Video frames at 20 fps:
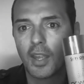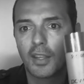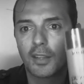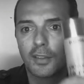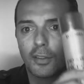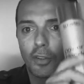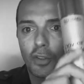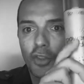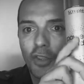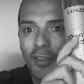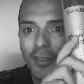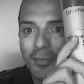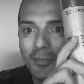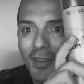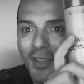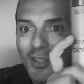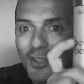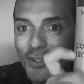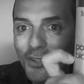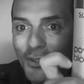so just
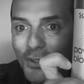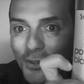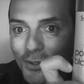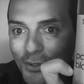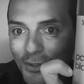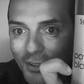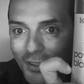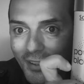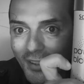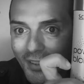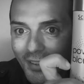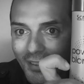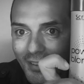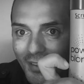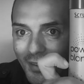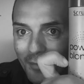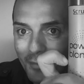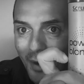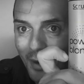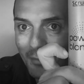make sure
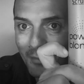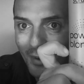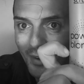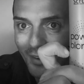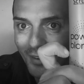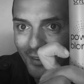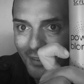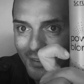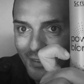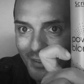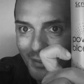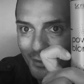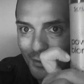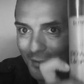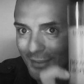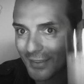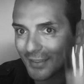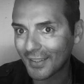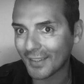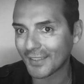that my blondes
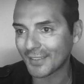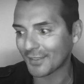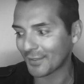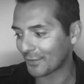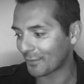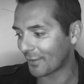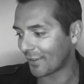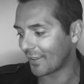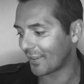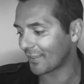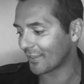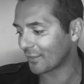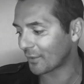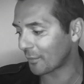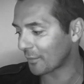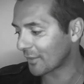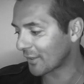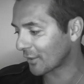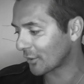use this one from